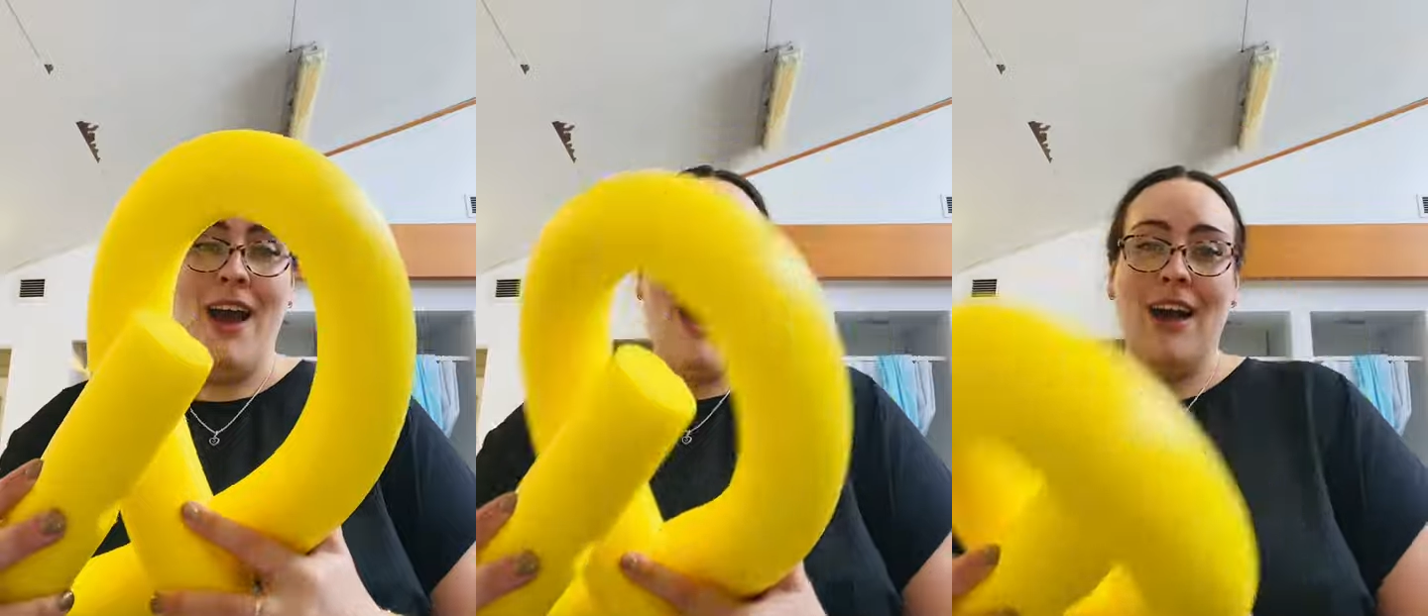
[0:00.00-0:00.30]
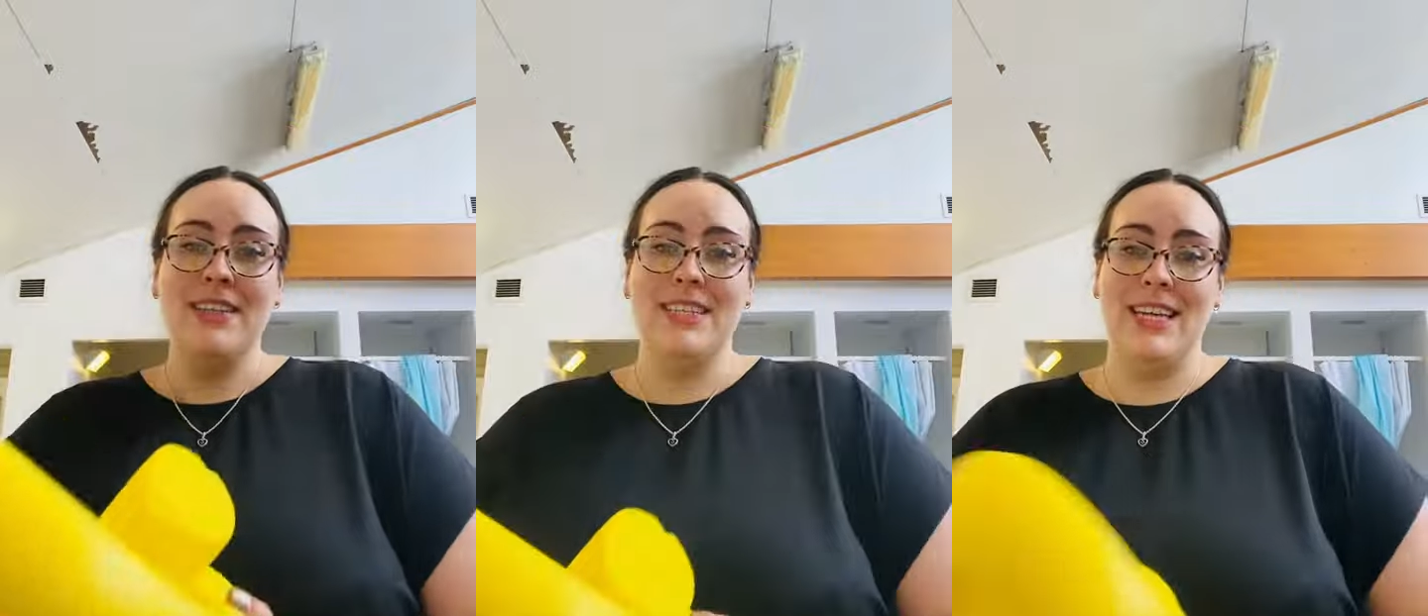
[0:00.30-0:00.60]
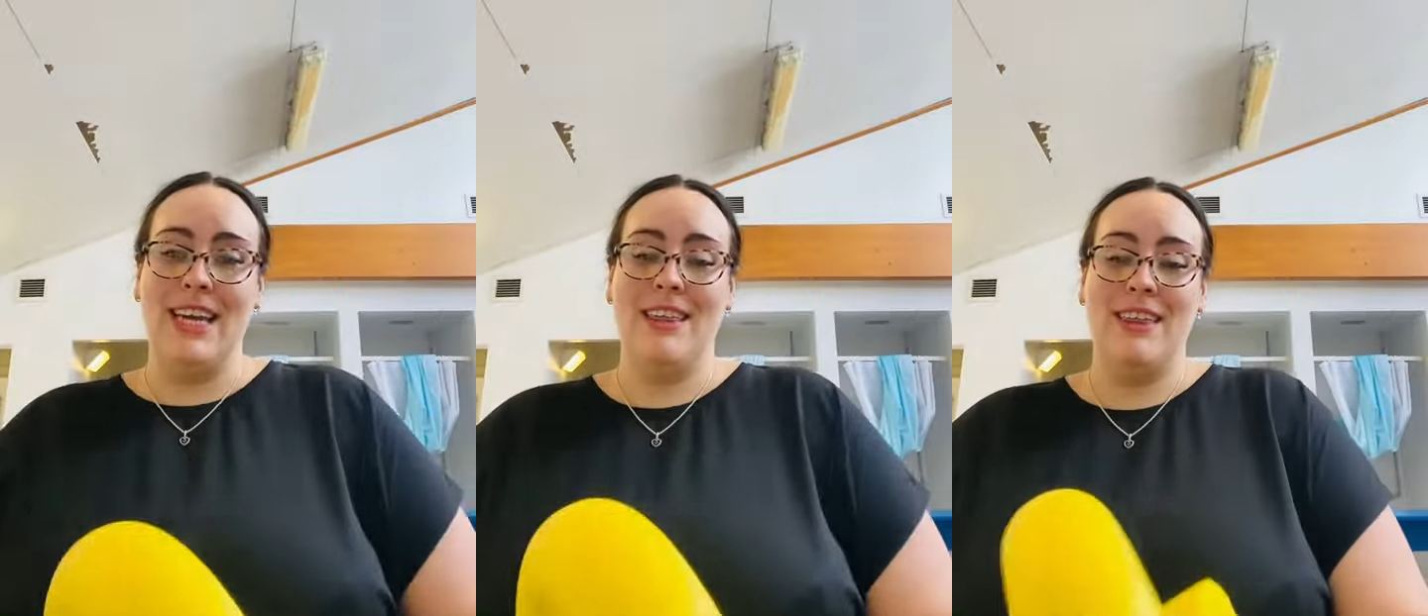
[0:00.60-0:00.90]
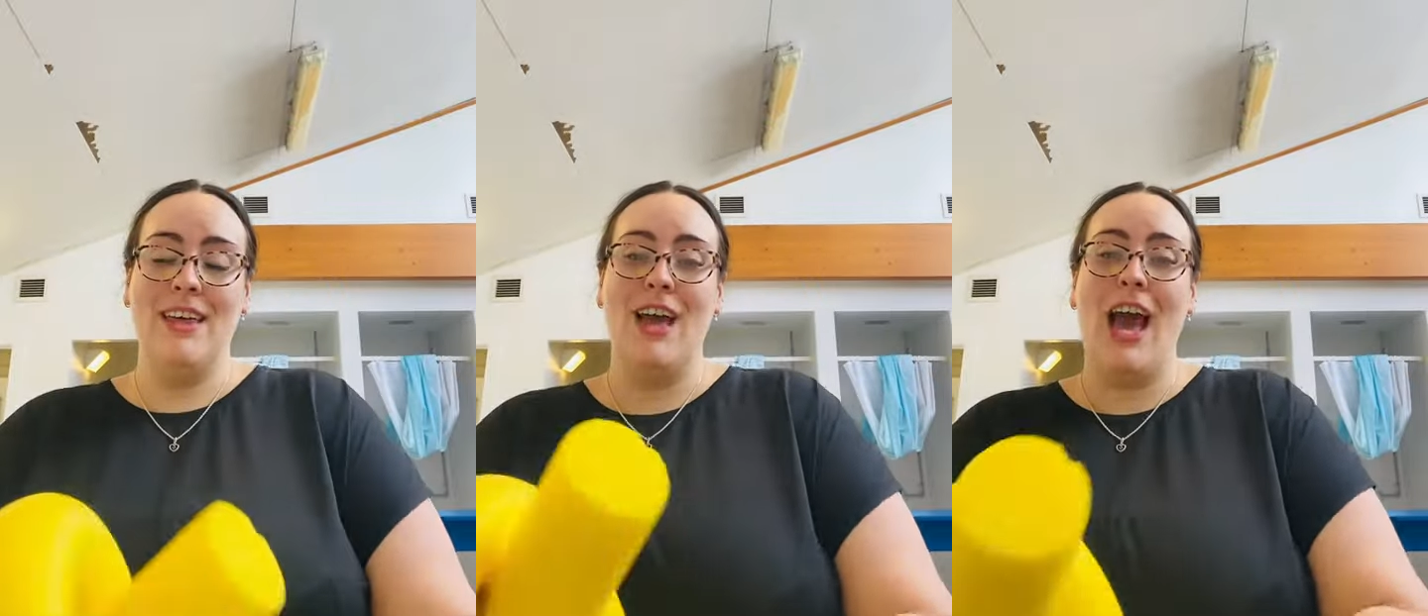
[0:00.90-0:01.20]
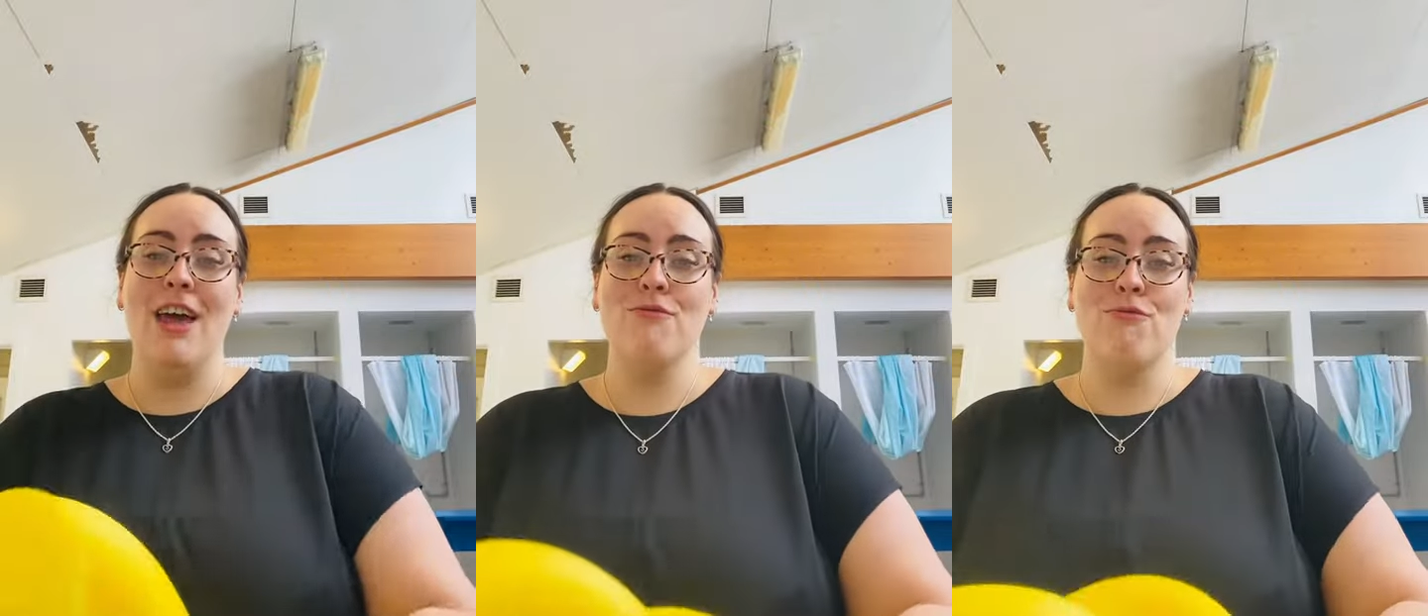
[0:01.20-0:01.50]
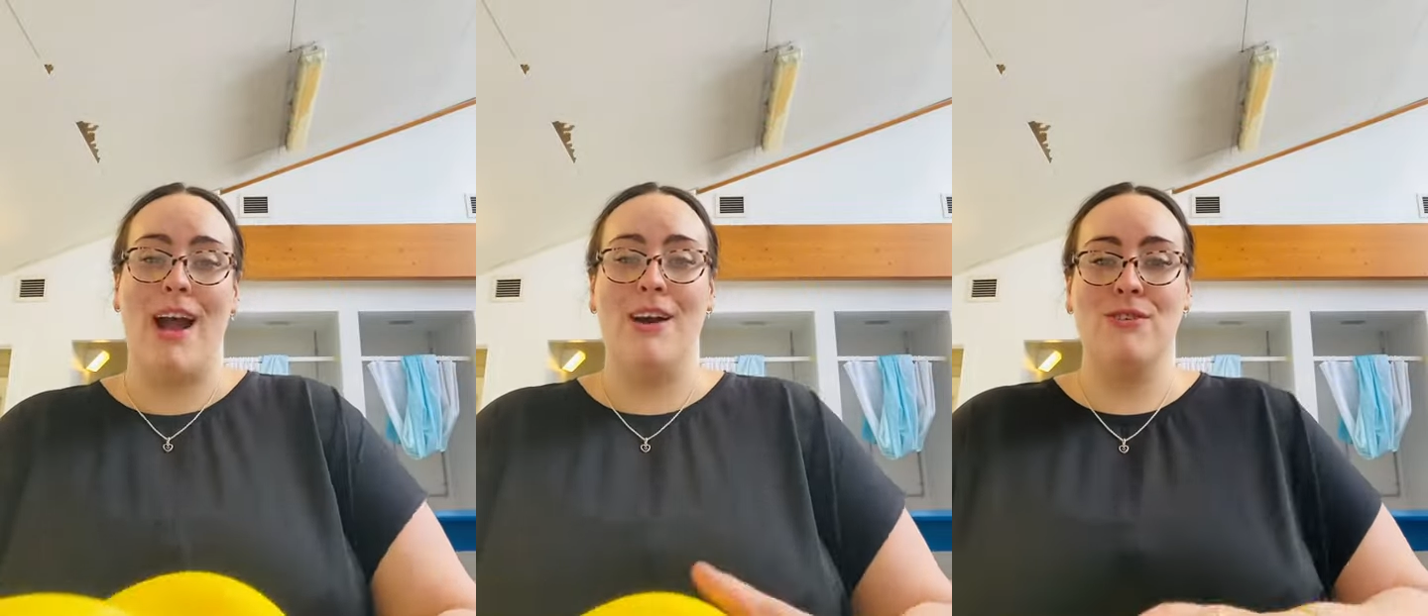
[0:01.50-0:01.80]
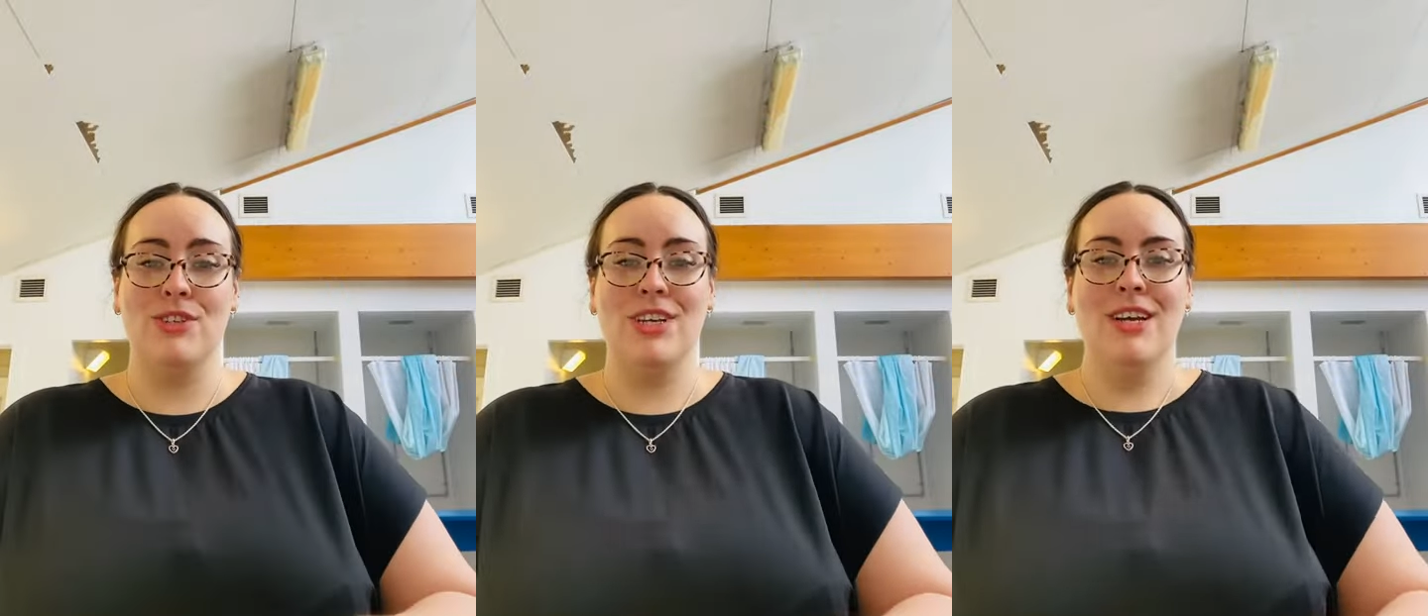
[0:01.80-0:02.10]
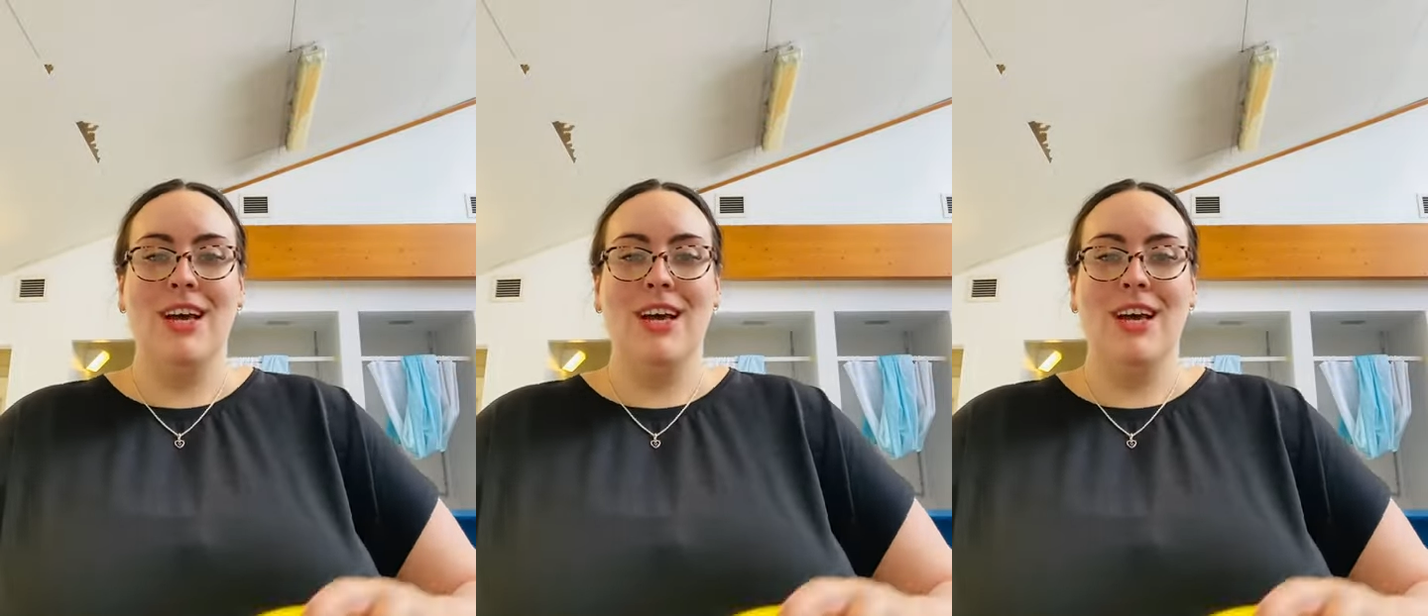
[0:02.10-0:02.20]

underneath and round,